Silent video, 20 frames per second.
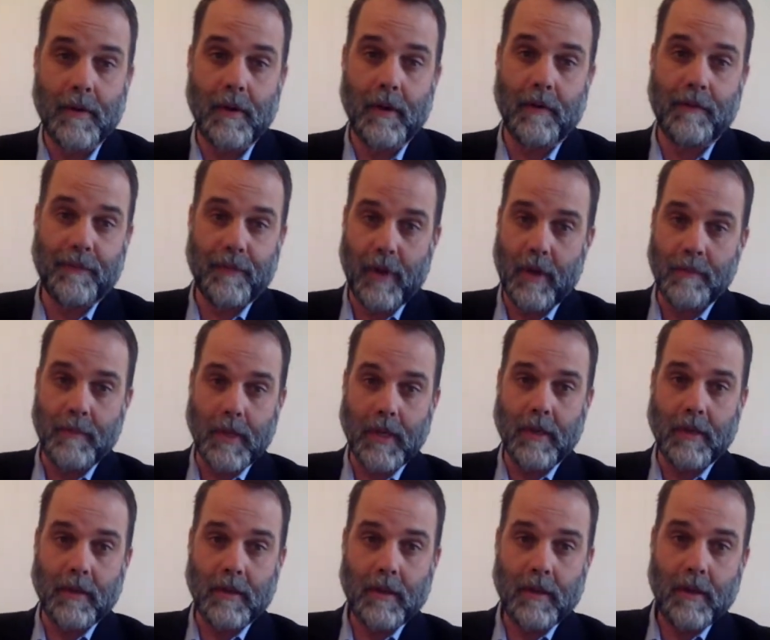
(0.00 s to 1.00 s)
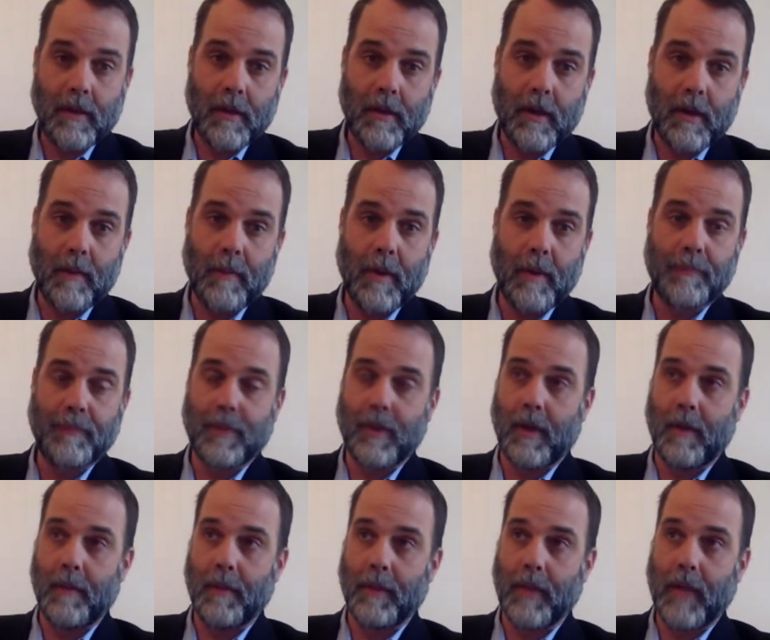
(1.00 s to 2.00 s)
Uh, friend me. I'm up.
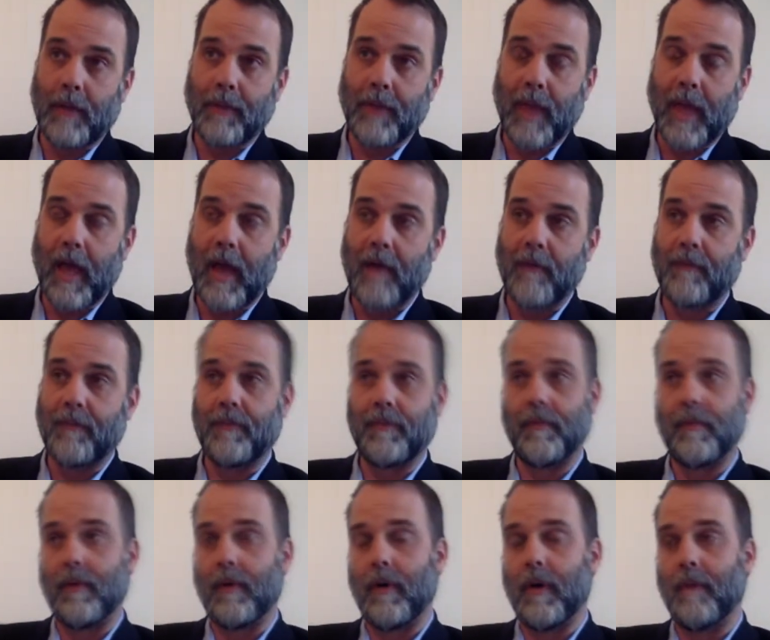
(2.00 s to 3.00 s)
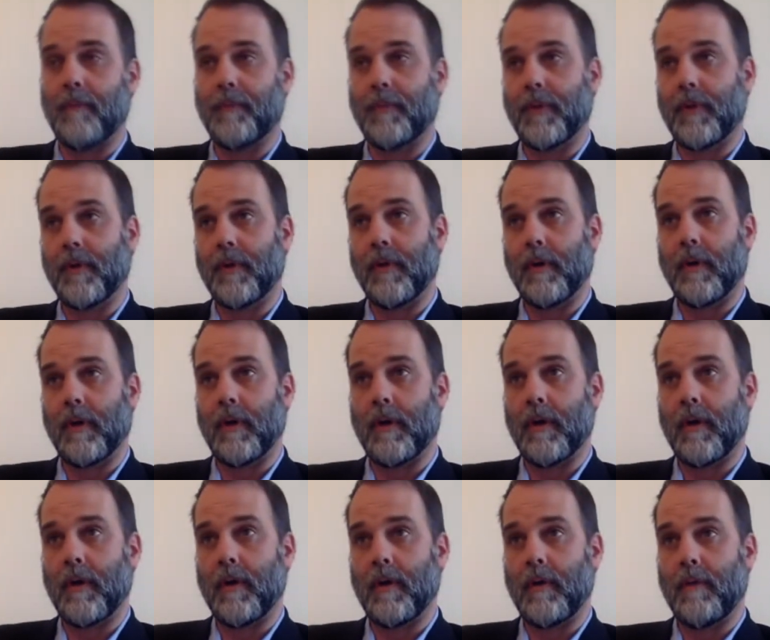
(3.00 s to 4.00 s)
I'm allowed to have up
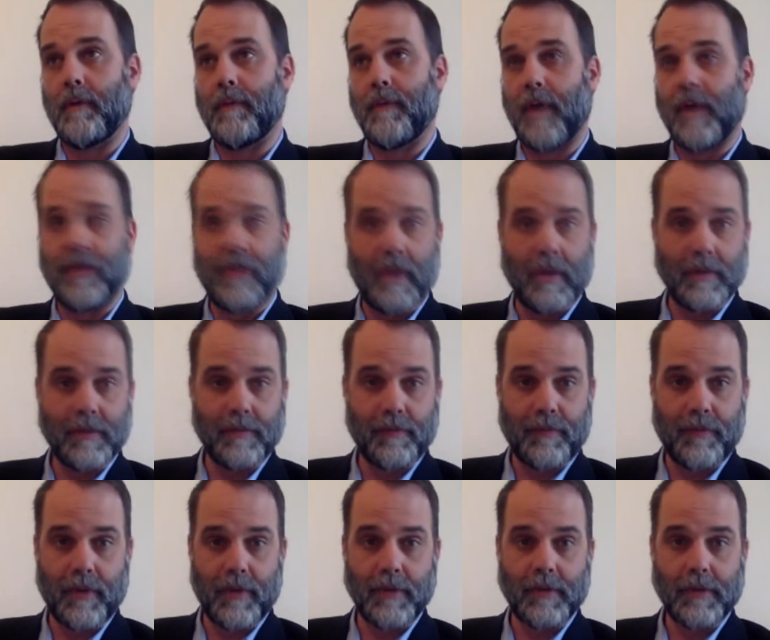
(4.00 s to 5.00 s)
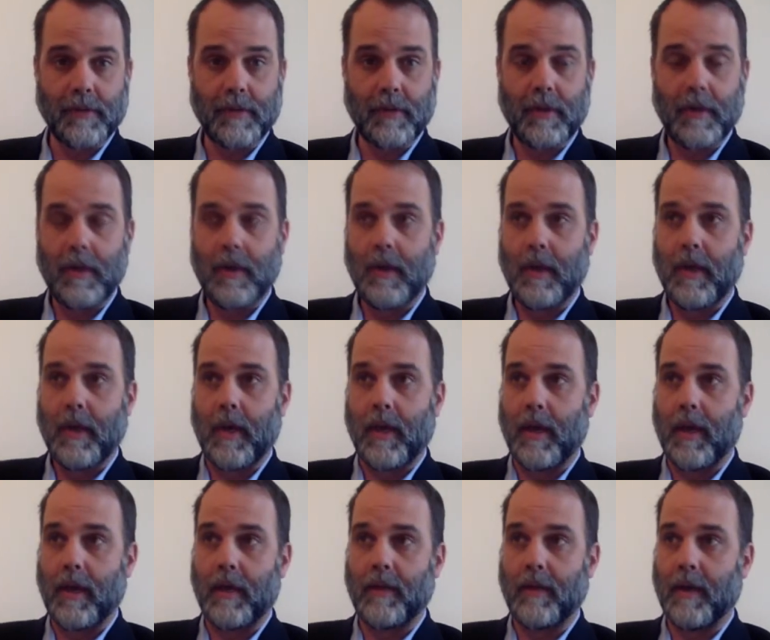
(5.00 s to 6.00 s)
to five thousand friends
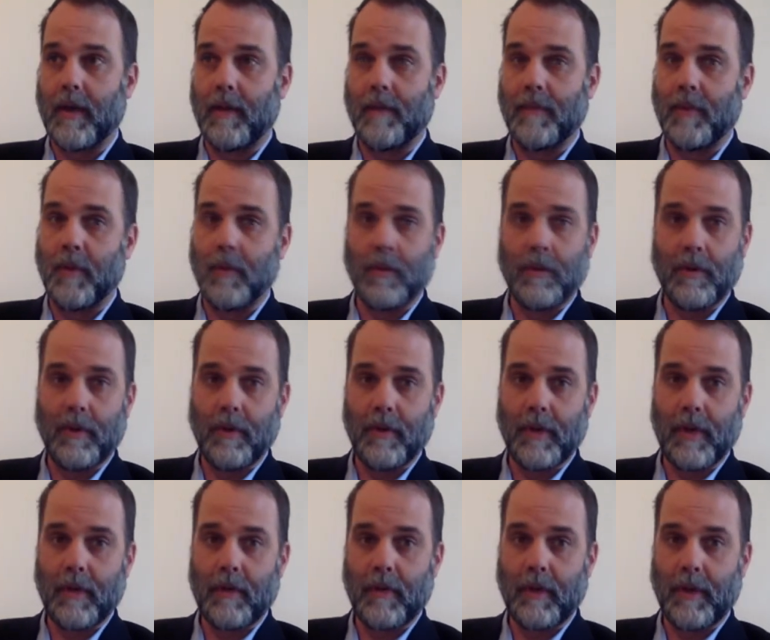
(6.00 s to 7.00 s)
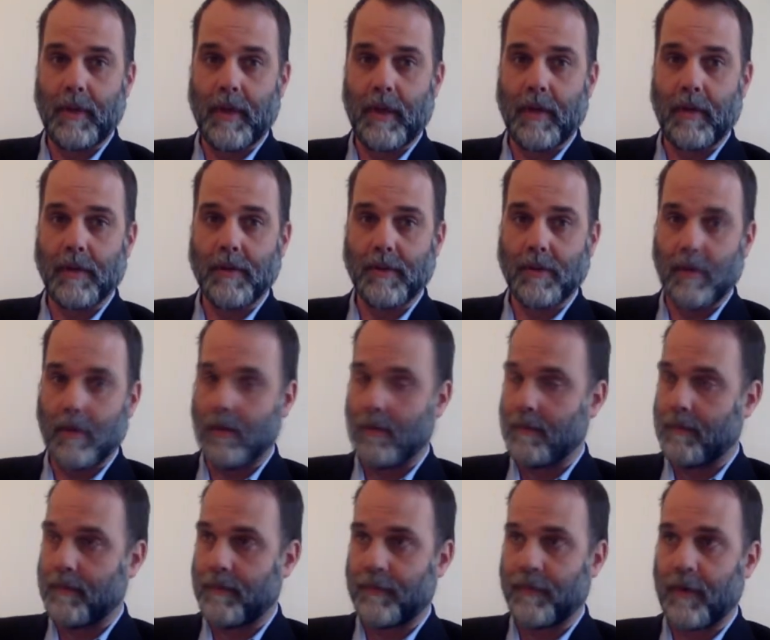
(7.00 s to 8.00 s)
and I'm nowhere near that right now.
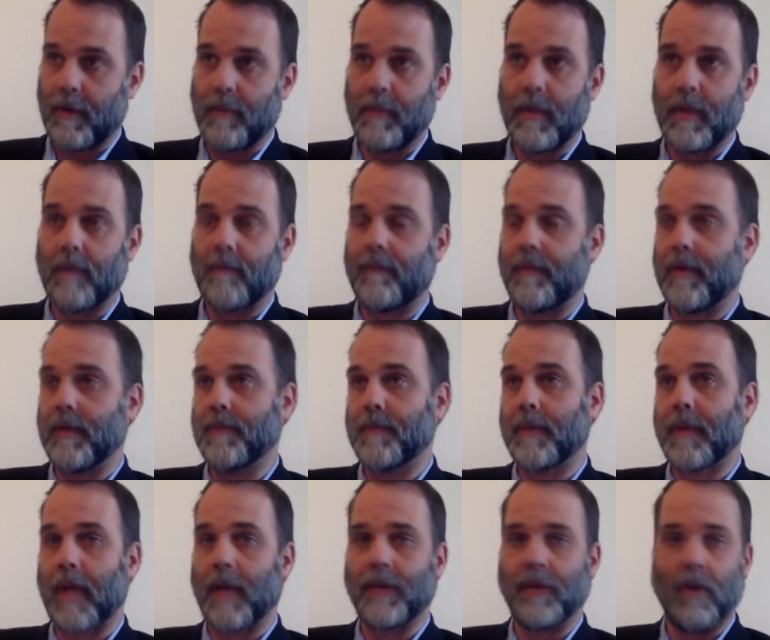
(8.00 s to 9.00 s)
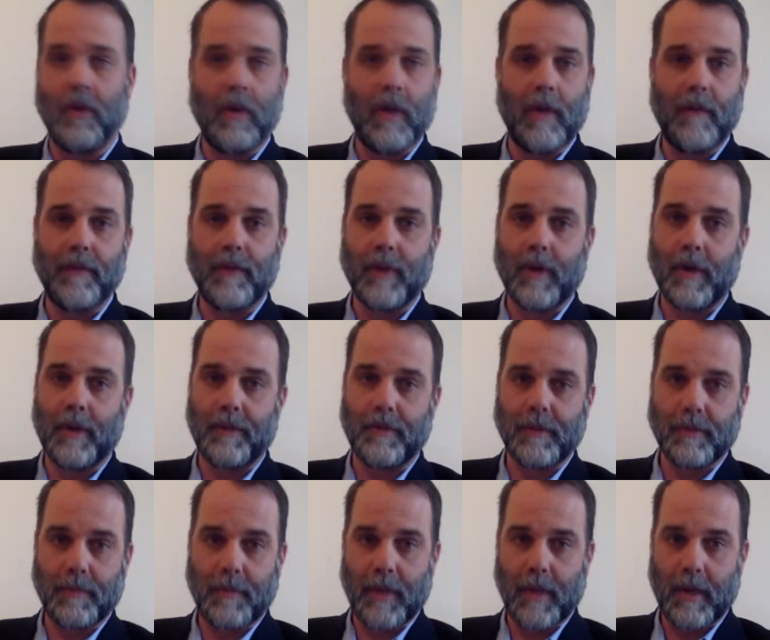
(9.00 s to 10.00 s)
So friend me on Facebook. I don't have an
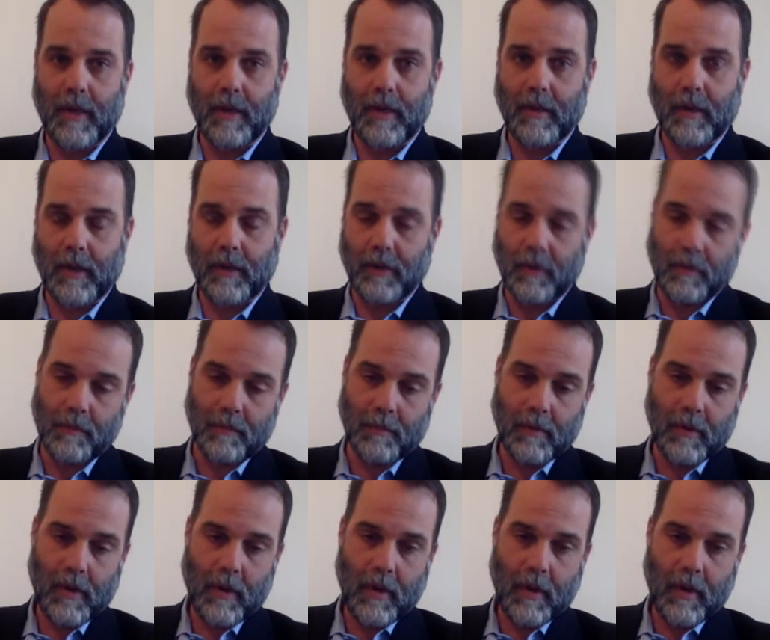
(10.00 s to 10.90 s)
author's page. I don't.